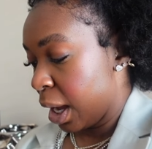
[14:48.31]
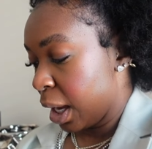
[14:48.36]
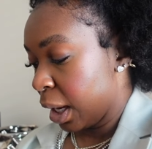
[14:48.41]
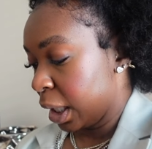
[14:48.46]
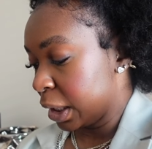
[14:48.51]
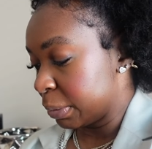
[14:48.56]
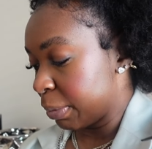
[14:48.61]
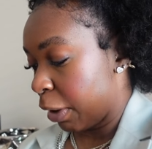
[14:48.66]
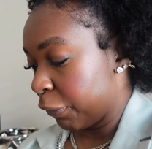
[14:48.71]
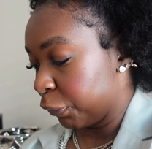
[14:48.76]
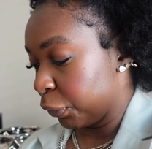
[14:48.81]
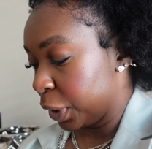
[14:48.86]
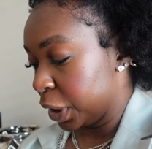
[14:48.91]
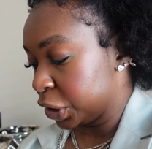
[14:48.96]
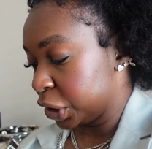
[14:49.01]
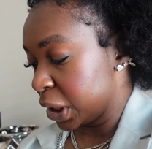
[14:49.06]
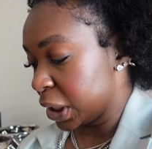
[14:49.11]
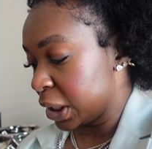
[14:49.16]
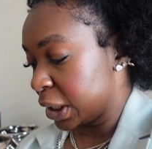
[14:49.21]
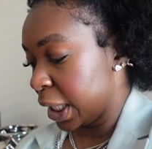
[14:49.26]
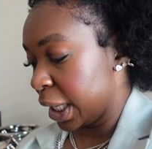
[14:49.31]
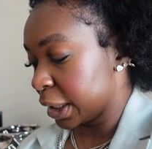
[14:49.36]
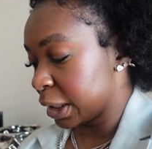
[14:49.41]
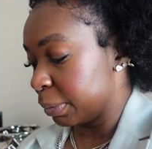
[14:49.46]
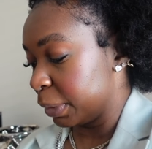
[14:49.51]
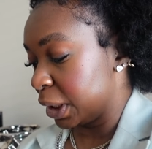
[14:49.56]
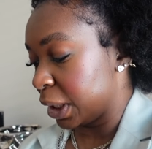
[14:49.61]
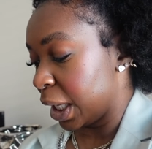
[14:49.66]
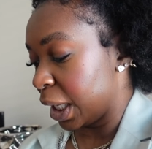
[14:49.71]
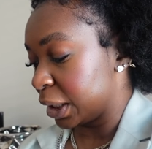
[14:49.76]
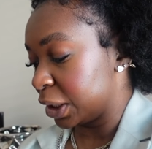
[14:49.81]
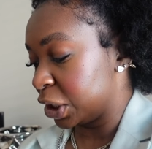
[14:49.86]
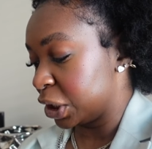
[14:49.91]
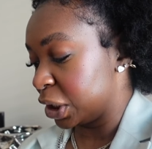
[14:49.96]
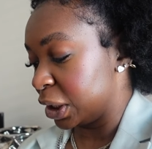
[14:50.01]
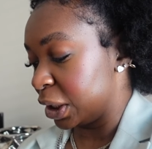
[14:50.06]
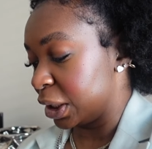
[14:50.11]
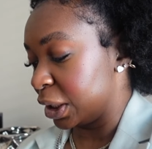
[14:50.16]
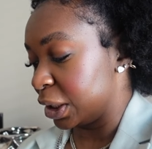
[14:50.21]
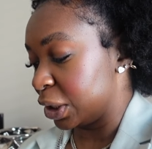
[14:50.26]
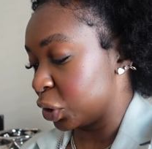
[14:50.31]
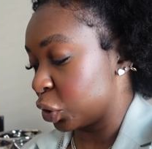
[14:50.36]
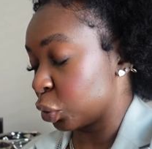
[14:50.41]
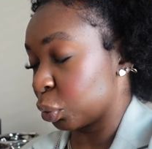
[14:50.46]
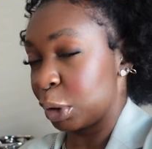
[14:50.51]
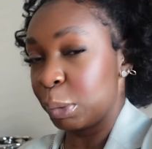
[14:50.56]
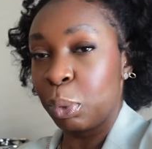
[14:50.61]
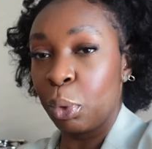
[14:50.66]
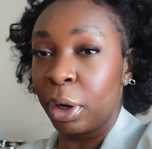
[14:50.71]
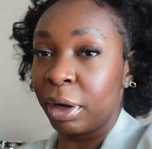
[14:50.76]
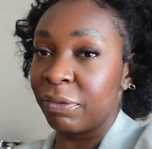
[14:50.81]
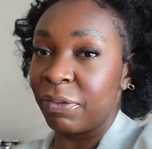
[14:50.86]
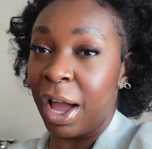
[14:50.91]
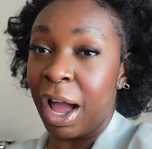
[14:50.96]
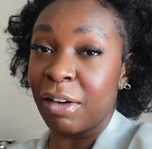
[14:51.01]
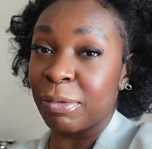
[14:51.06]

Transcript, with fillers: because my friend just texted me that she is 3.5